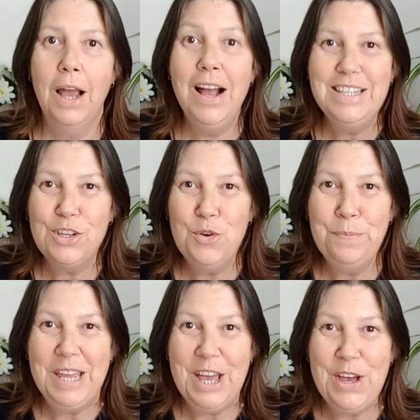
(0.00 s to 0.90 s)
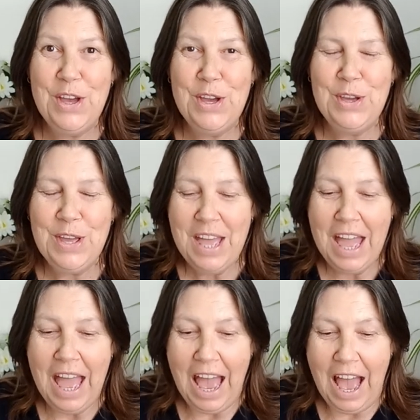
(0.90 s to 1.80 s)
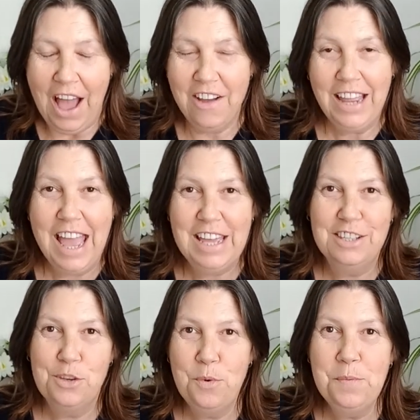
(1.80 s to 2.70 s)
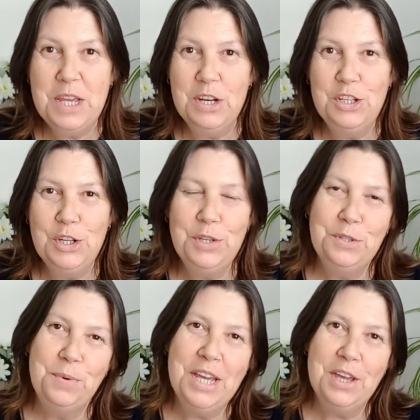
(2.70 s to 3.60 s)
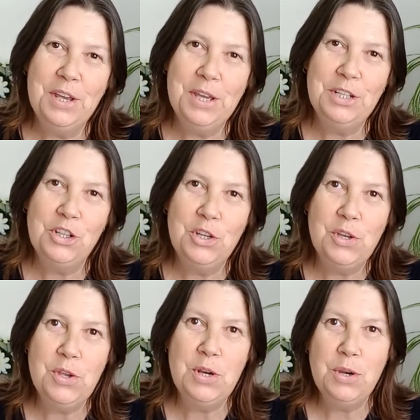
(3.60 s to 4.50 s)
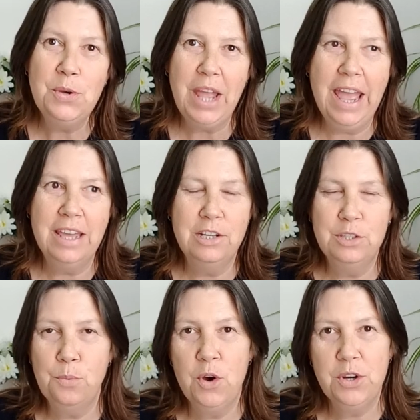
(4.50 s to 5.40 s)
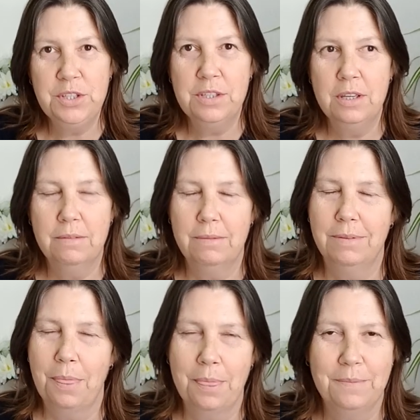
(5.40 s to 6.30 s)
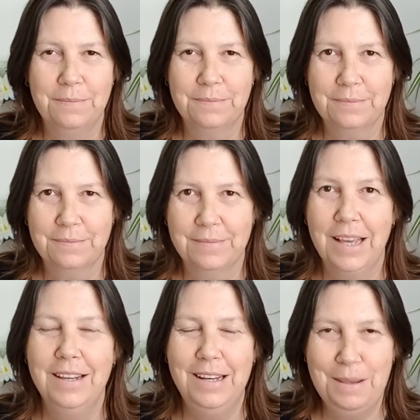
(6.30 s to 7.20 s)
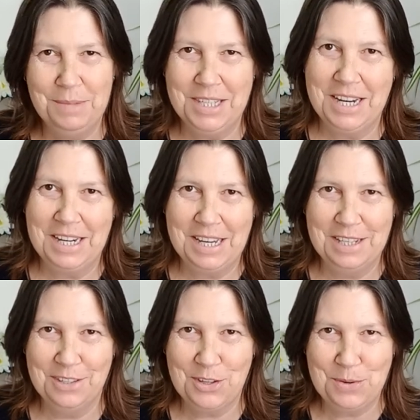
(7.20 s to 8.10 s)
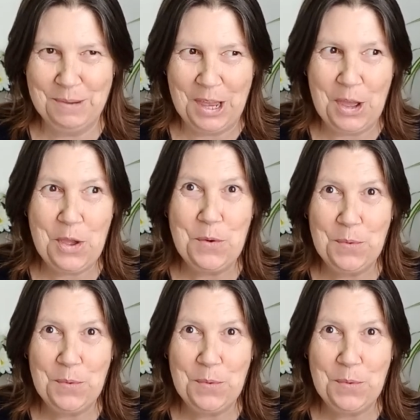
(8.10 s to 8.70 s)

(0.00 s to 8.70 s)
Hi Scorpio. Okay, so what we're going to do is we're going to look at is what is, let me start again Scorpio.